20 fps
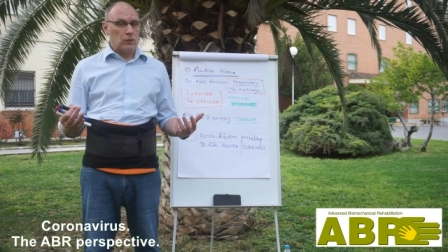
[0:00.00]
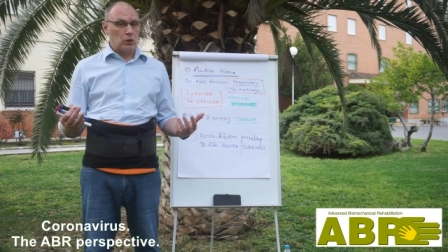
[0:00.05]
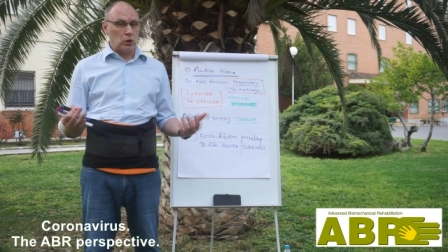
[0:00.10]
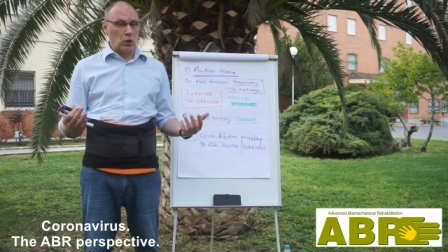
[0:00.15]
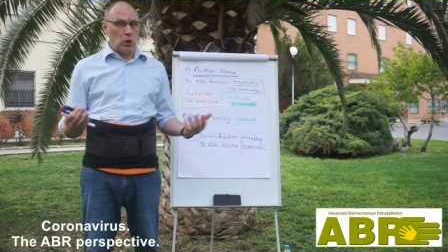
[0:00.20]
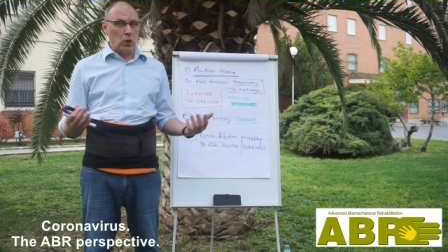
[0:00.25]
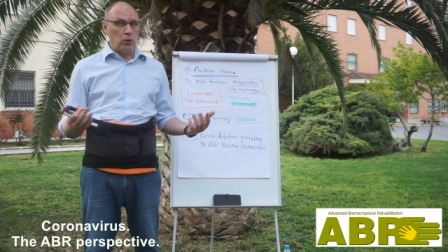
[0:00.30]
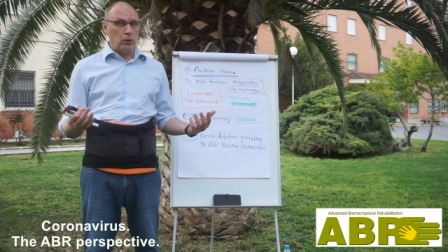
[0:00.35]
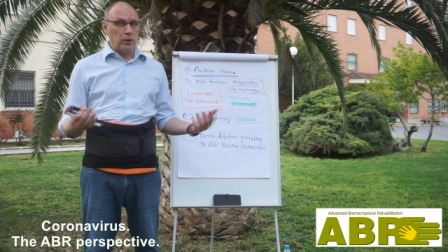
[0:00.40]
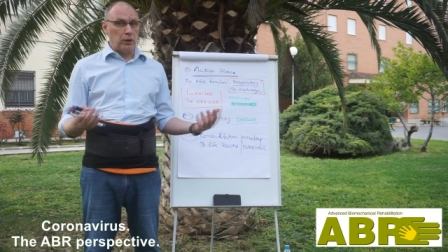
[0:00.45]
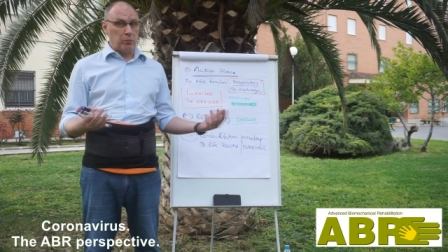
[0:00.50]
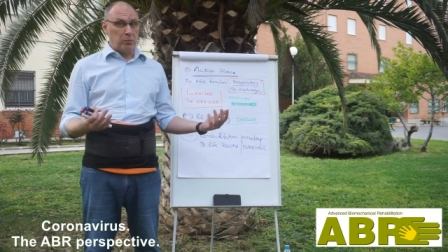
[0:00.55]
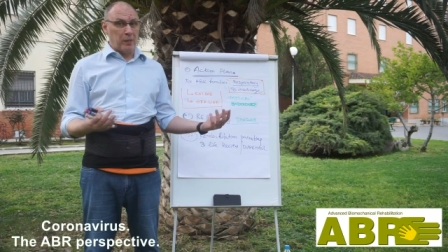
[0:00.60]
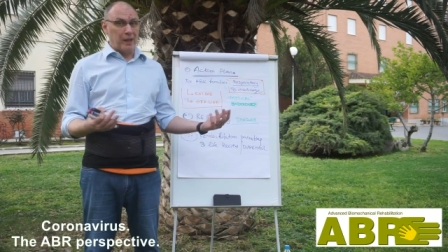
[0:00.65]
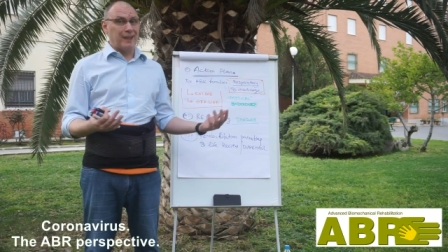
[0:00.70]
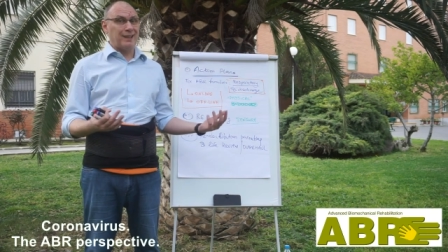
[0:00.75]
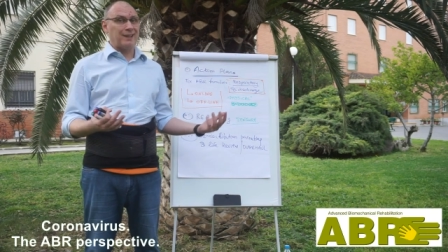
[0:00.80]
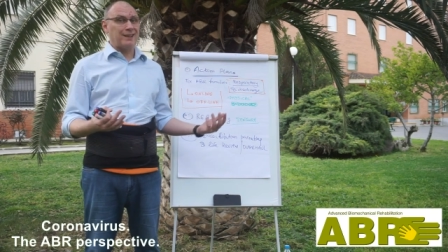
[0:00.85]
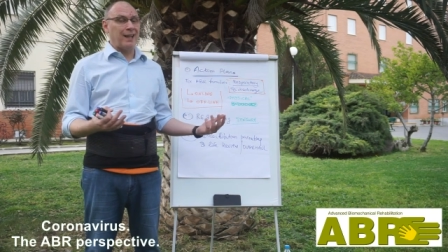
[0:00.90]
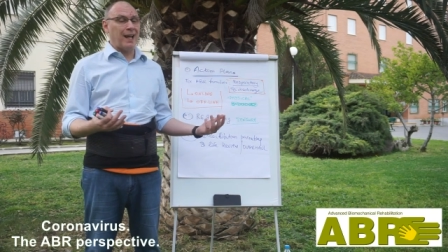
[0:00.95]
So it
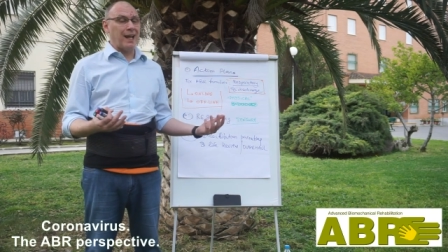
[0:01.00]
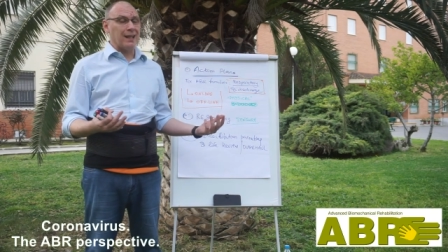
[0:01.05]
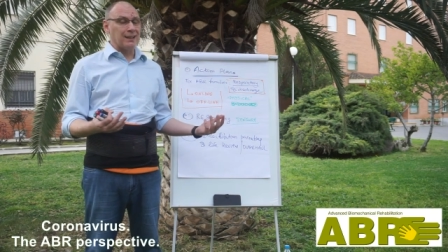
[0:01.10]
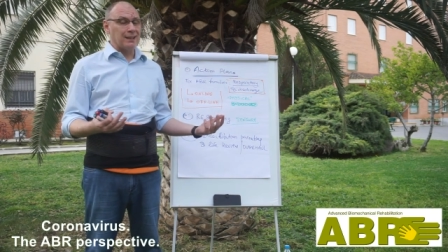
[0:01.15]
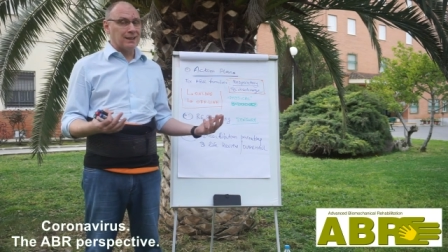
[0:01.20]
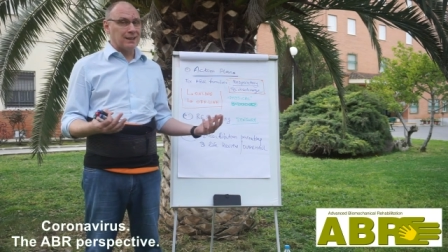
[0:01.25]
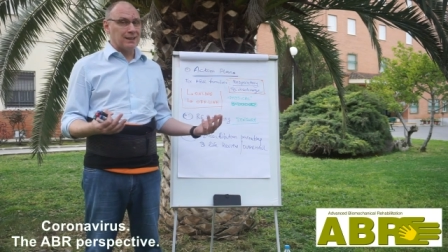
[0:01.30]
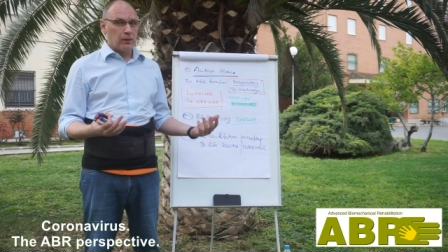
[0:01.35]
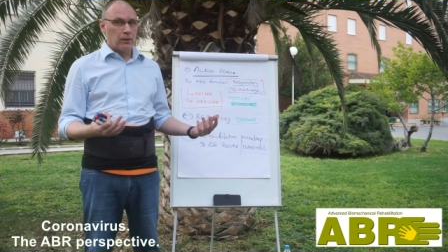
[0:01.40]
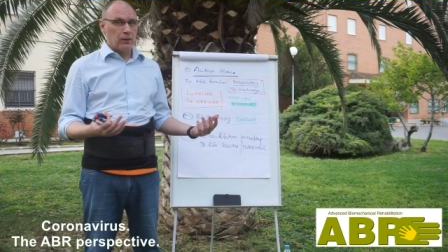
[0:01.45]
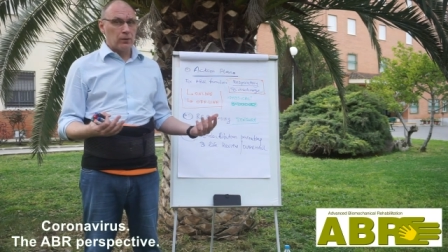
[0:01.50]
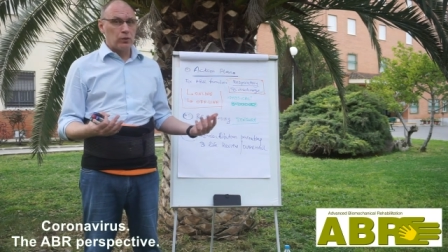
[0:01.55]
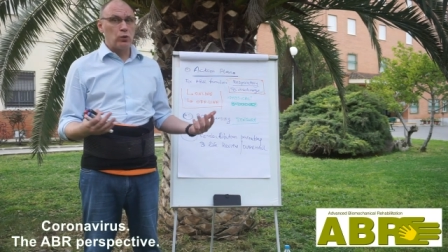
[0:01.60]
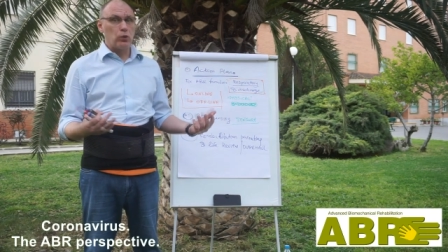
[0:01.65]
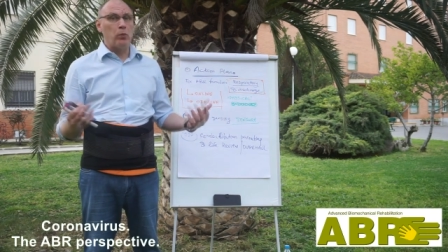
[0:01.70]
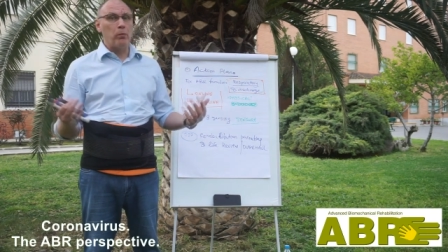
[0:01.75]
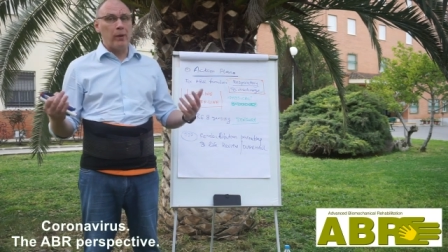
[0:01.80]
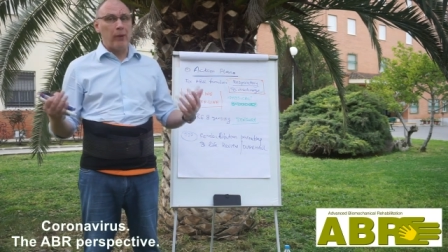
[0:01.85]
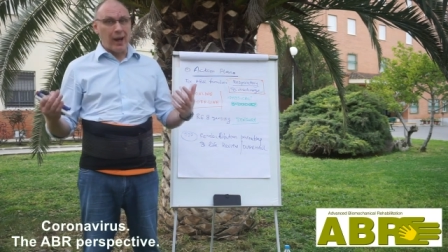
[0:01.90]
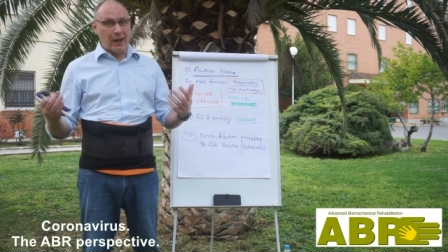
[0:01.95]
makes sense
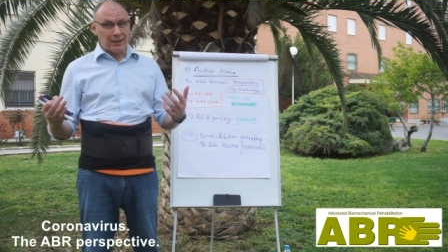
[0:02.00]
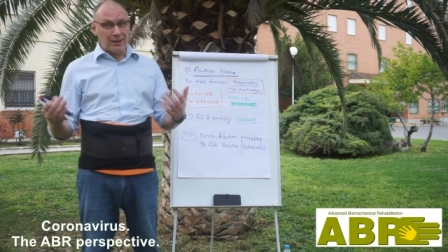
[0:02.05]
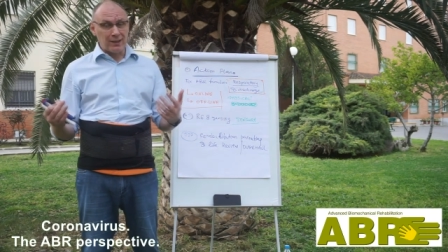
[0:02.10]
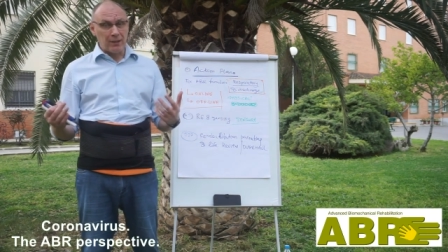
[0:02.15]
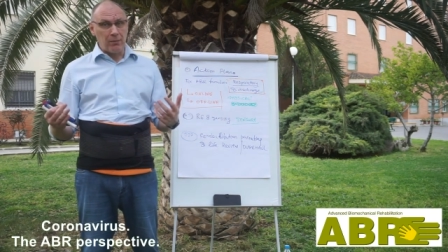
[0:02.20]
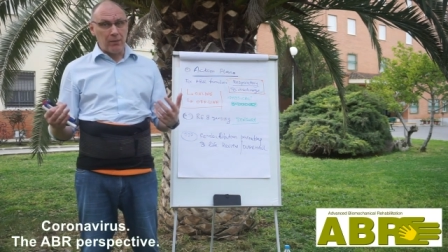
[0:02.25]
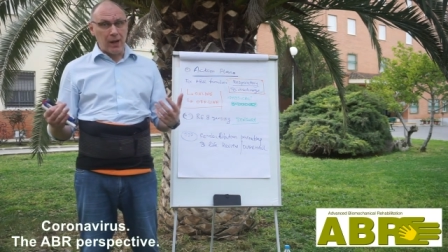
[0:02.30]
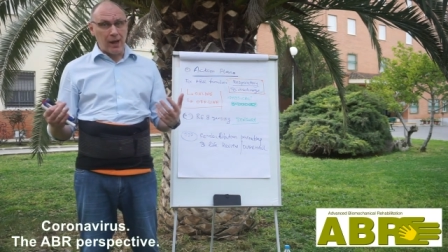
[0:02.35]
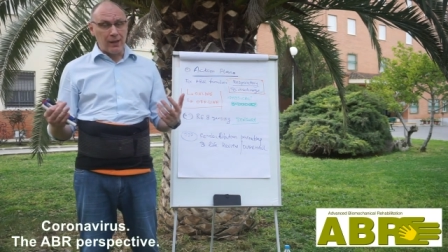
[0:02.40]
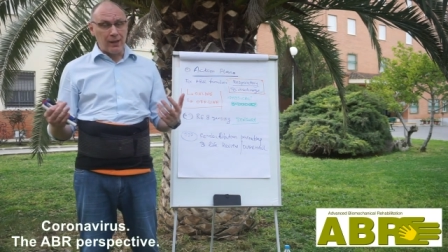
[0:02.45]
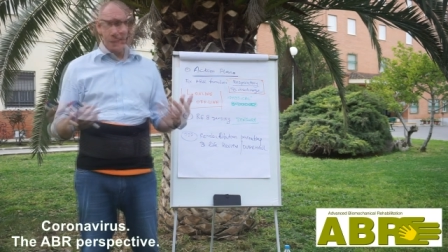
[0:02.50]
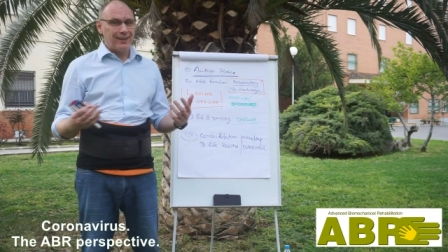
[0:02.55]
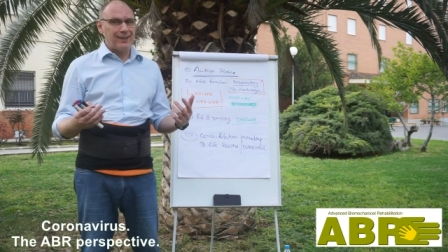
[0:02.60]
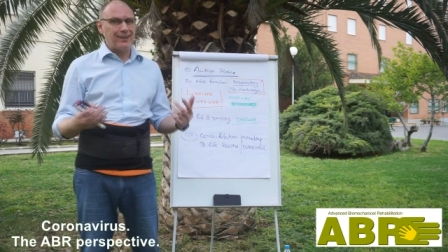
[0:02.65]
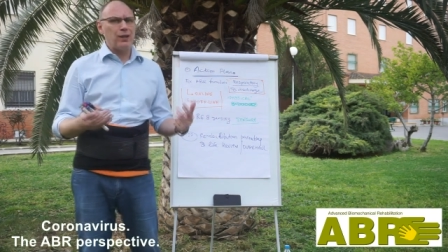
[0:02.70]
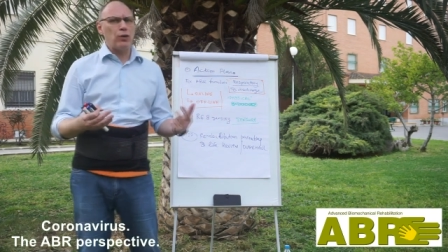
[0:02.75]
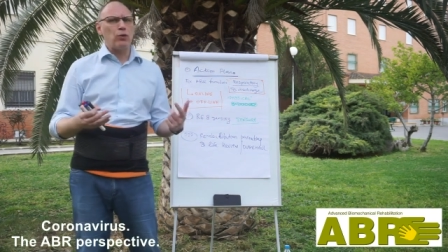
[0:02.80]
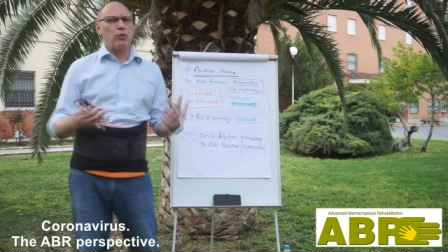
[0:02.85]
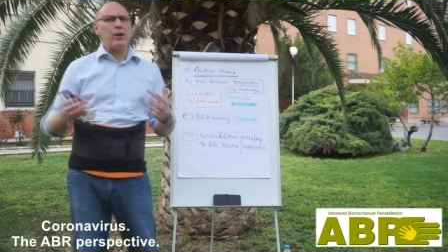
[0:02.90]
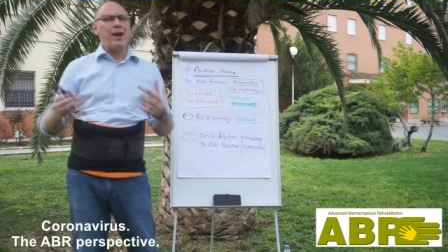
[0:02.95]
to maximize
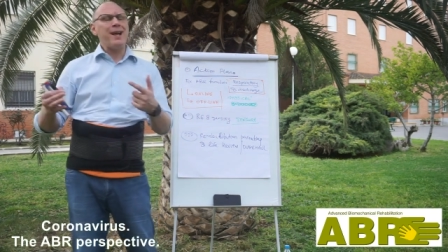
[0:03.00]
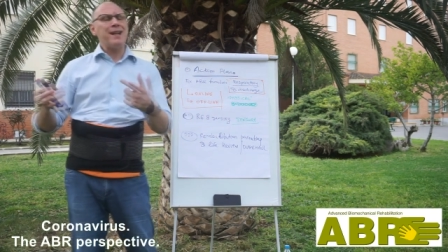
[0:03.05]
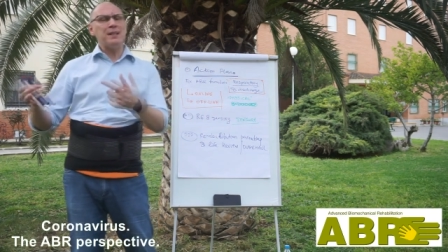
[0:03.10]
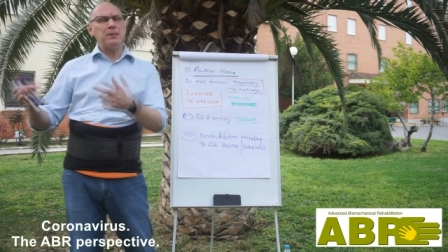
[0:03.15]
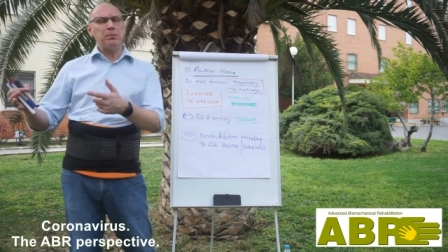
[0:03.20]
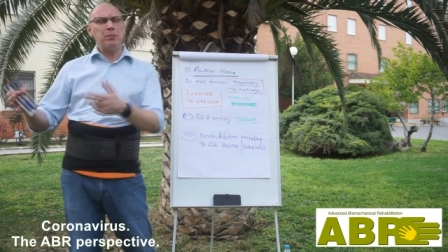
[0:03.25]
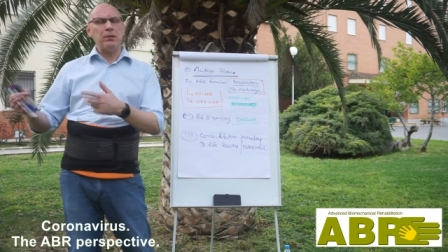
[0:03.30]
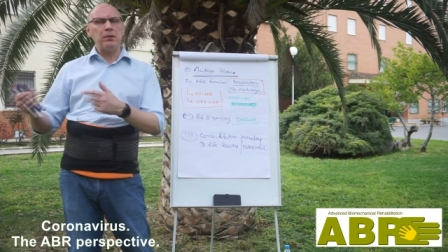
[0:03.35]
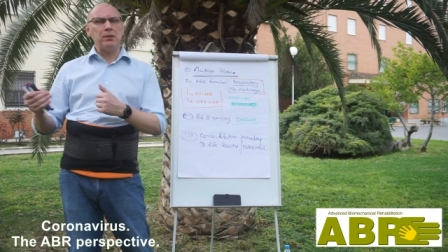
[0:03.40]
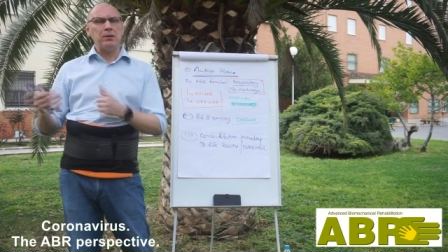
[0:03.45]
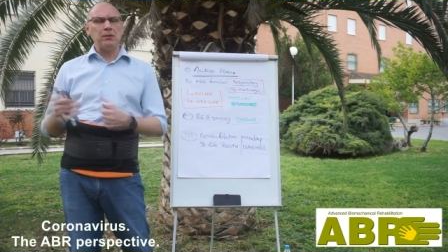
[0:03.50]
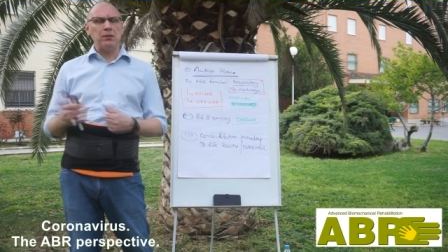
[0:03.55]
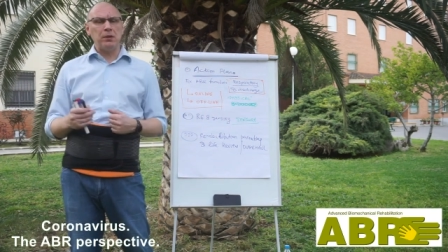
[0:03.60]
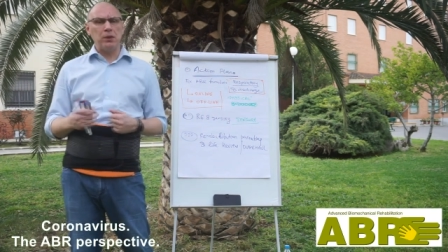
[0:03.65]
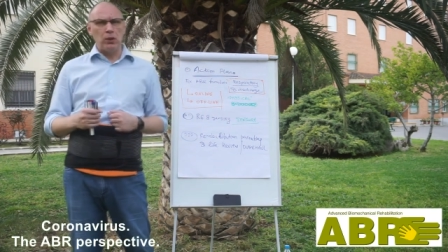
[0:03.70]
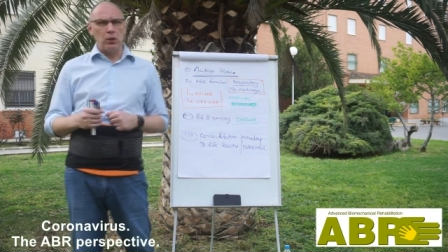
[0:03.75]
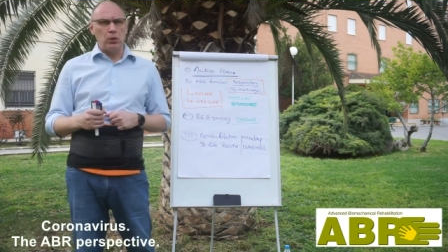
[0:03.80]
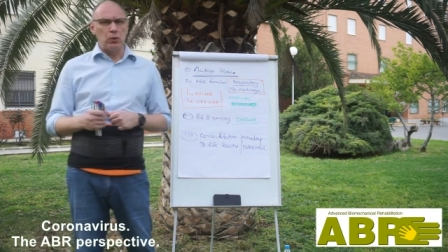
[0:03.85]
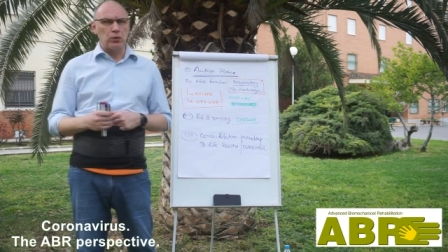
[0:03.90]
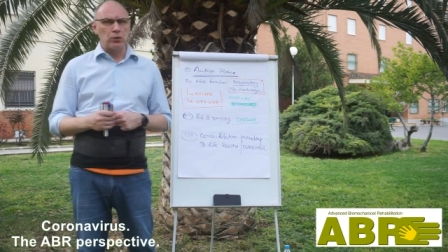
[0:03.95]
the
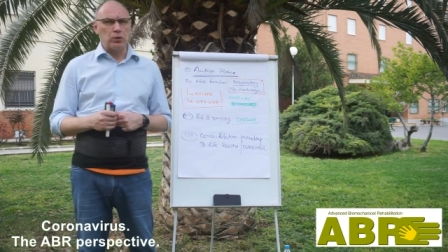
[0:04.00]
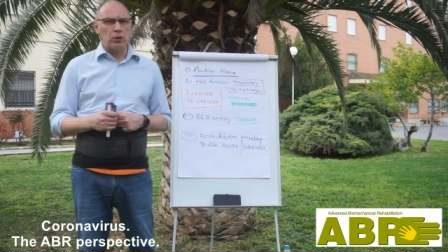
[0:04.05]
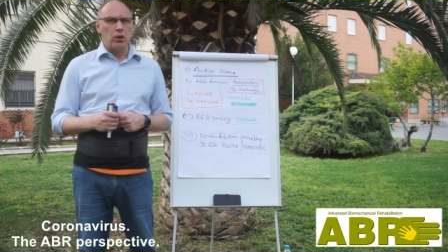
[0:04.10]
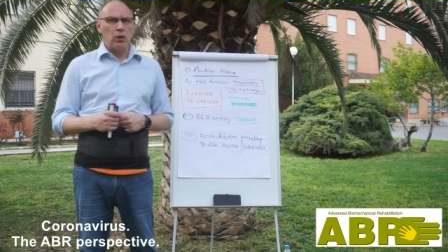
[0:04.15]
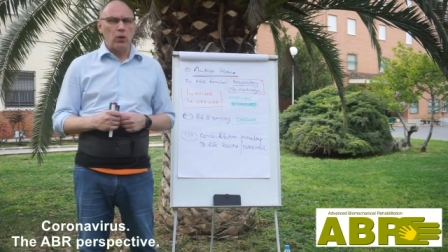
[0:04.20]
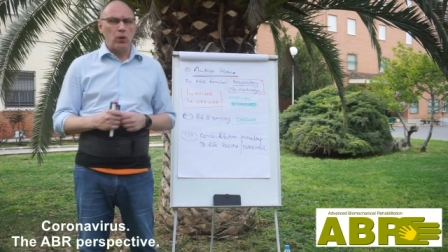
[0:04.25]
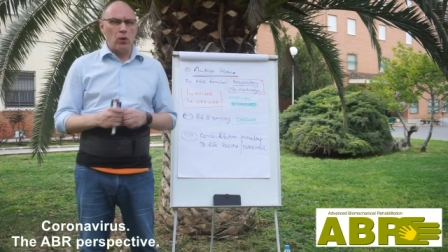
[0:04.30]
respiratory use